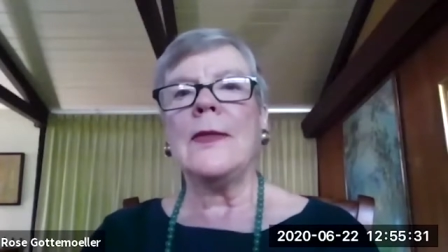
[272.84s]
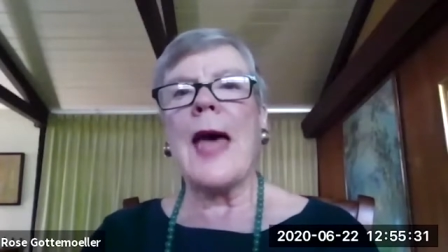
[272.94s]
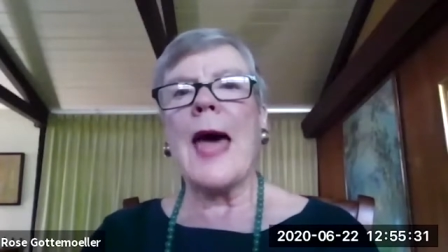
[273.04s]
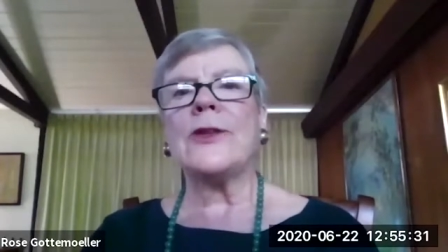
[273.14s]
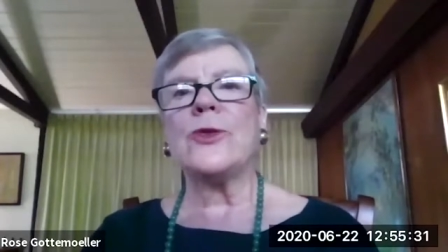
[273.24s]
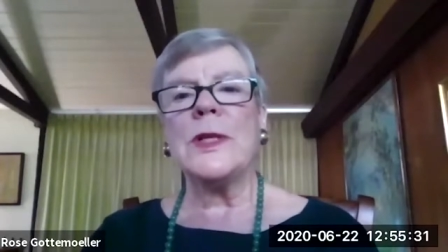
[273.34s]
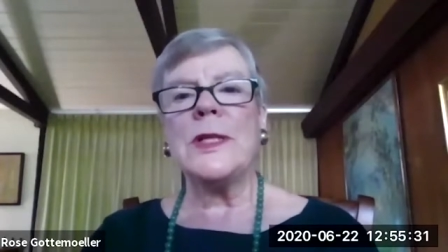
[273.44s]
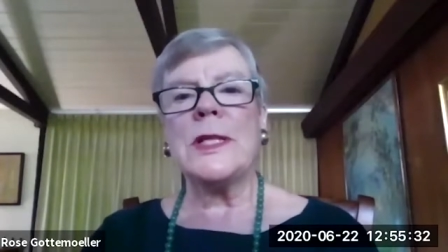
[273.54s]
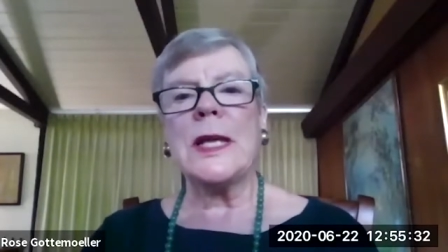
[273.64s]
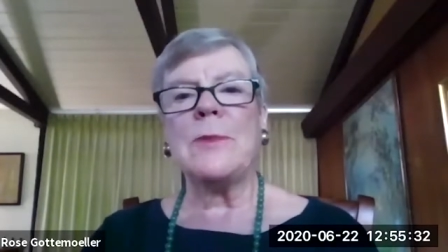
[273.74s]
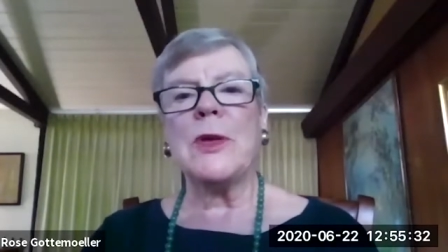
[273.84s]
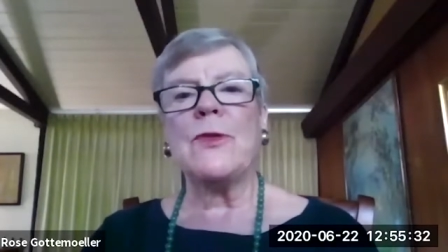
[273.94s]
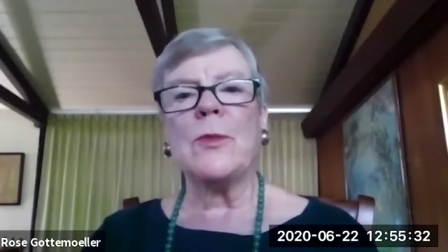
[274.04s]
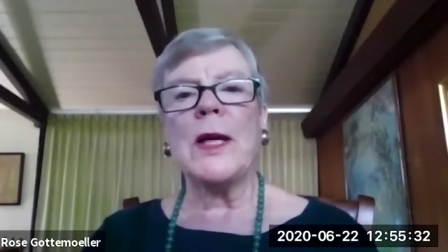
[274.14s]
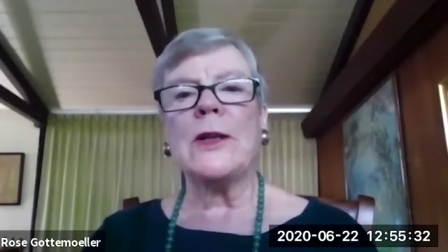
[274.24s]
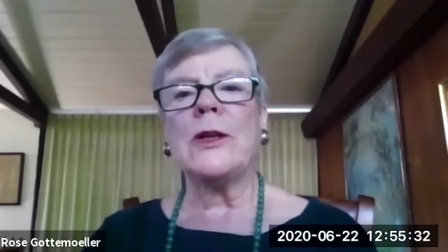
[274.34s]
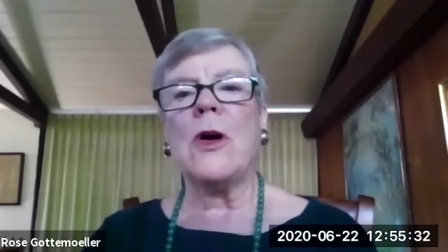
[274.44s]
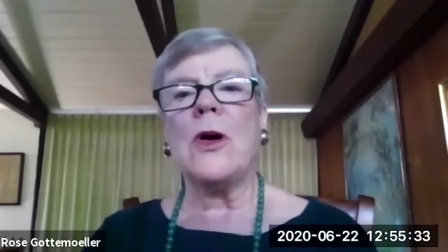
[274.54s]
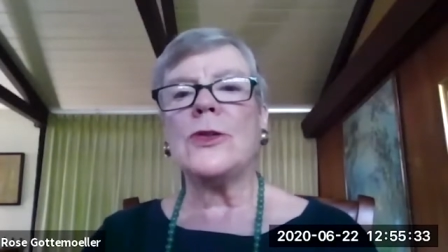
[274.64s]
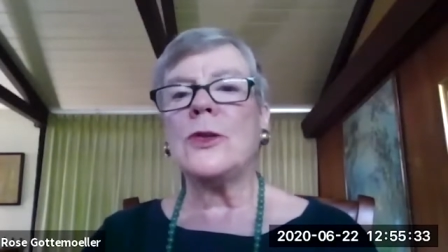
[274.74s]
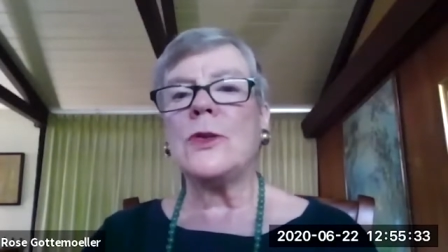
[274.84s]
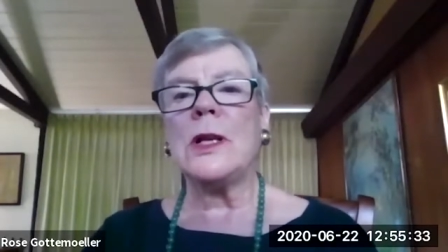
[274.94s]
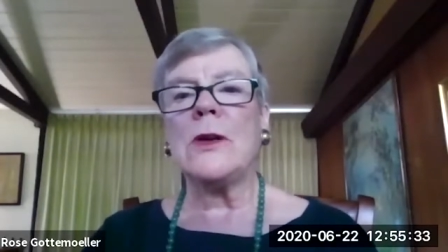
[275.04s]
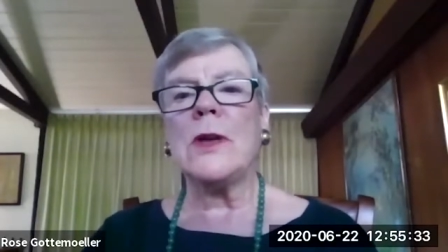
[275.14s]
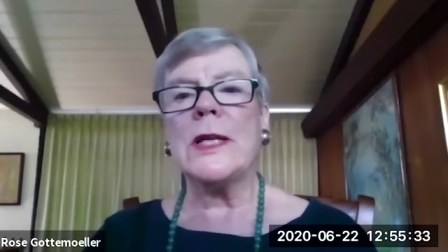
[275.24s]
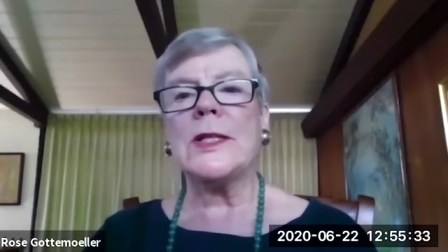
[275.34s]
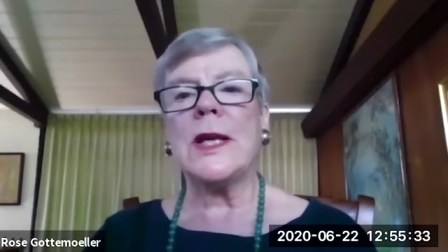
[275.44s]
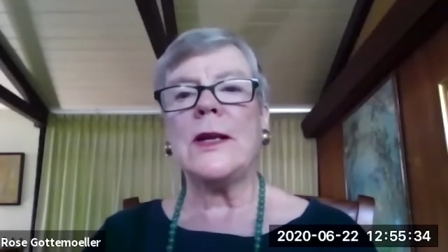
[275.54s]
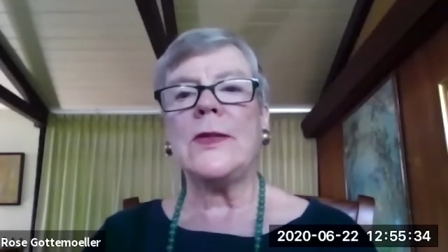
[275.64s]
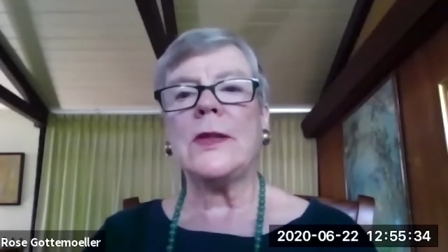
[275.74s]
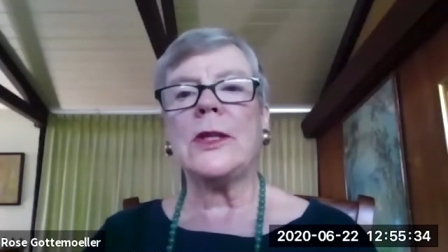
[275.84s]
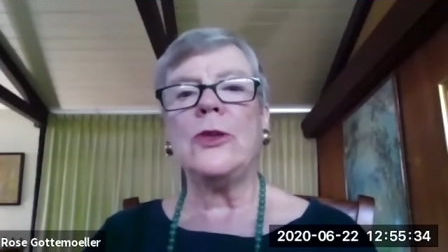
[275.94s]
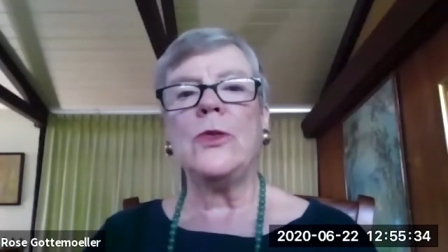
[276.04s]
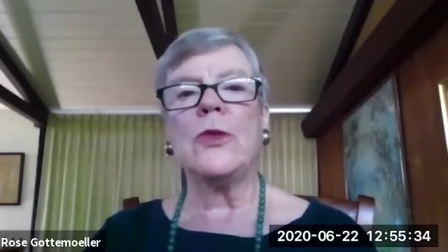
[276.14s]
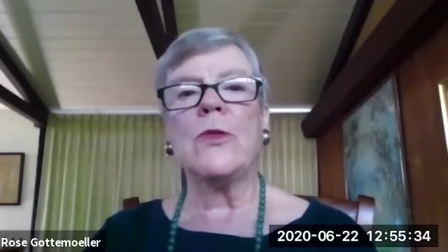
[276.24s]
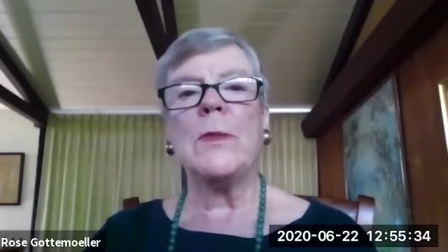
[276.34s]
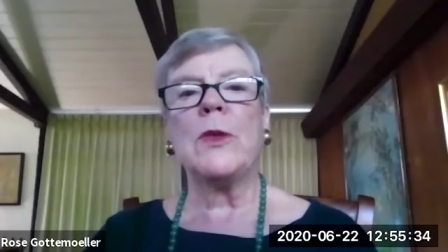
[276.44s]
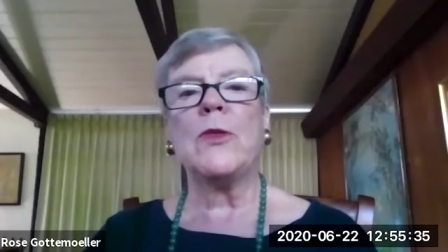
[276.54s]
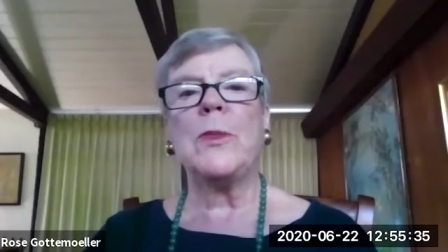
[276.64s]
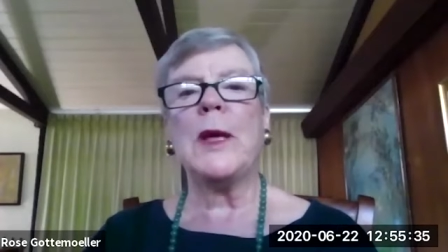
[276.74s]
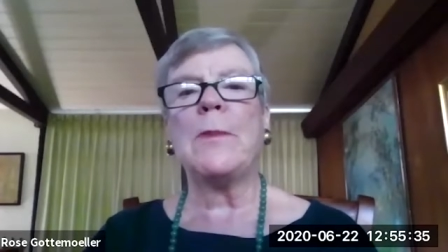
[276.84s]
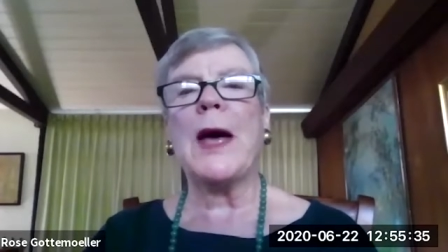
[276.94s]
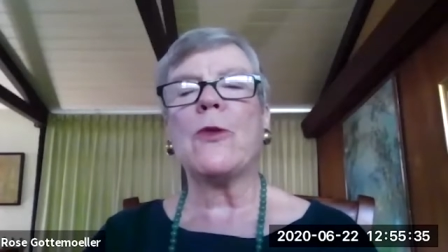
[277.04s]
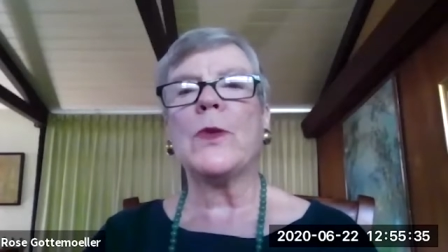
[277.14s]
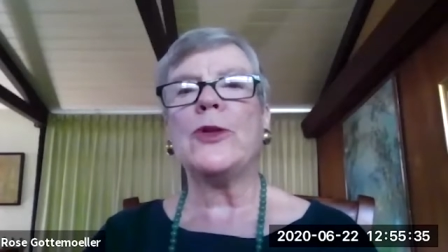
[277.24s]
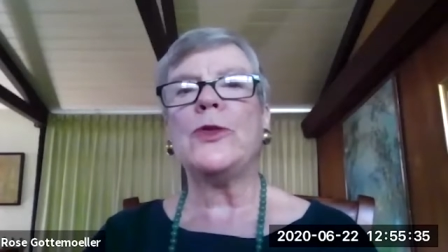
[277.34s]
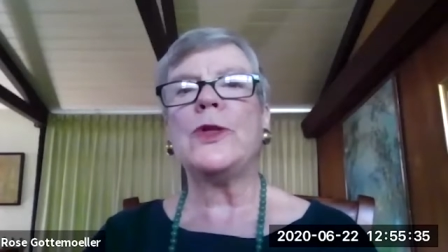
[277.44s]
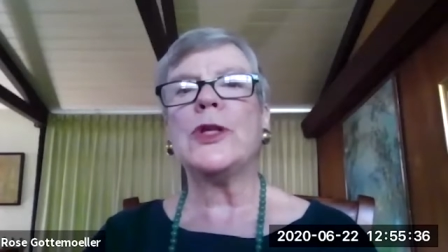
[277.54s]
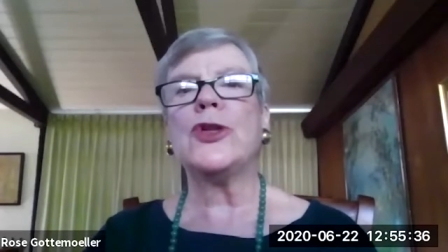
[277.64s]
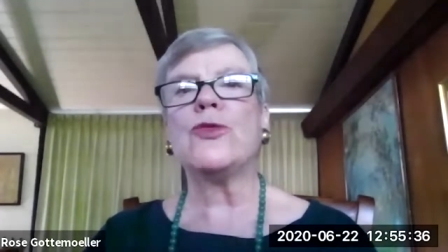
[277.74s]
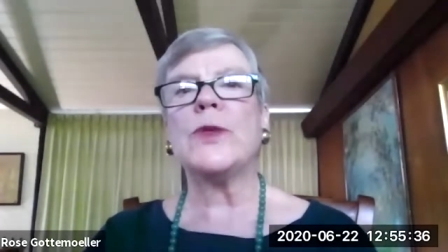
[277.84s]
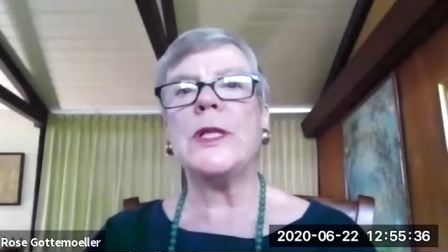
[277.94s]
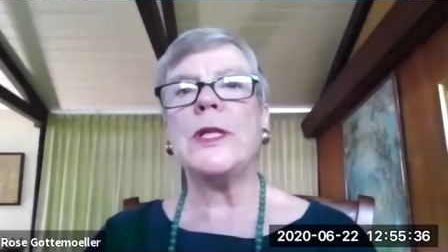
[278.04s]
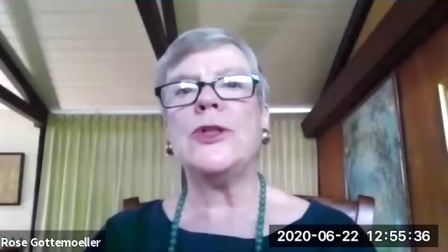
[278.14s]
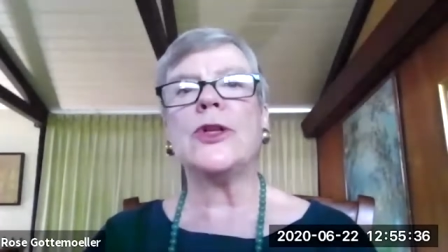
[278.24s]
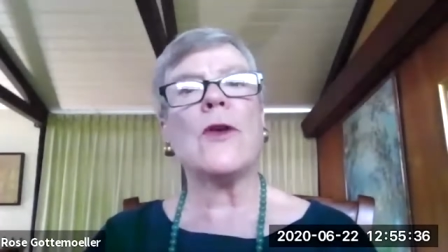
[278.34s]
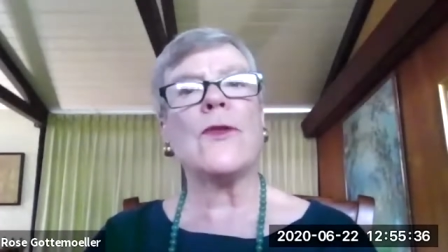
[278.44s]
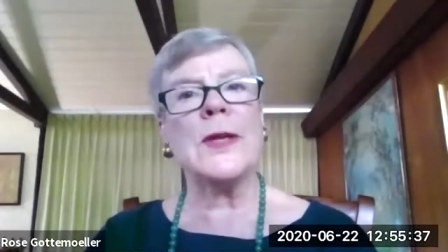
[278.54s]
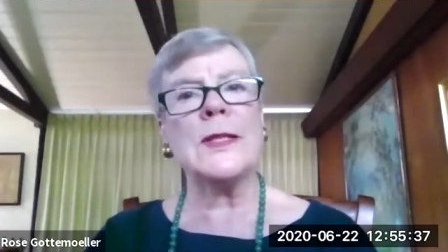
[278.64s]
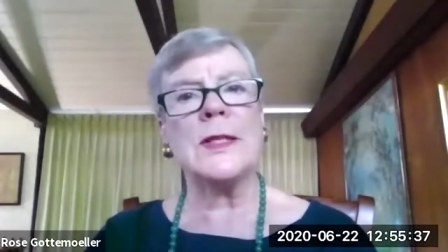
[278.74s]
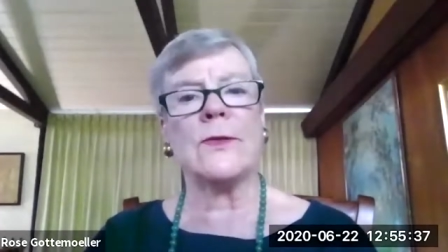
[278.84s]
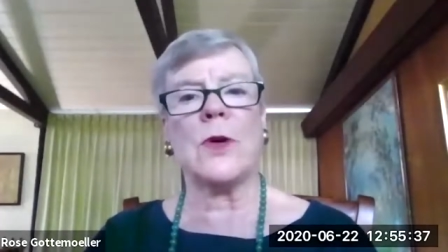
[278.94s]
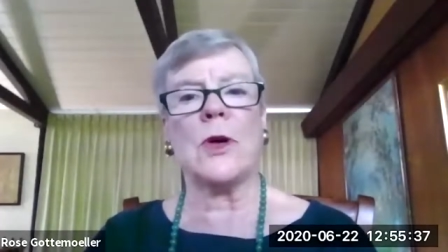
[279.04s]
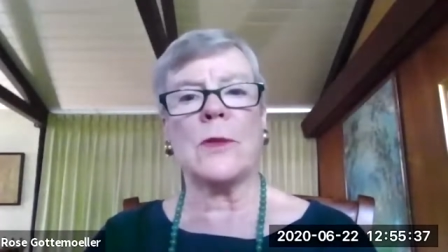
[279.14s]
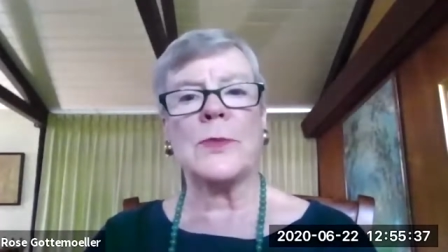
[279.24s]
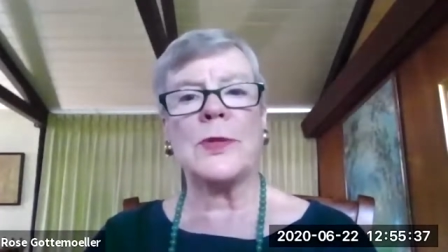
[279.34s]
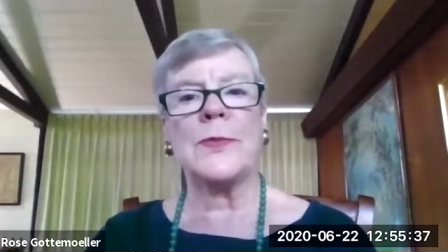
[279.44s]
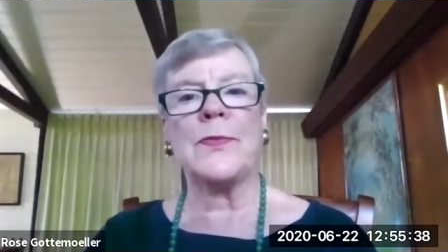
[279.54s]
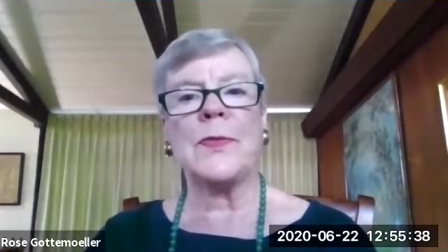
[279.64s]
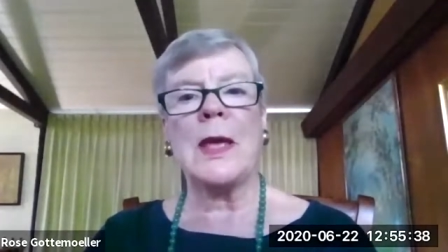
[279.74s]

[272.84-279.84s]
That joint statement from London also clearly stated that the new agreement would be about reducing strategic offensive arms.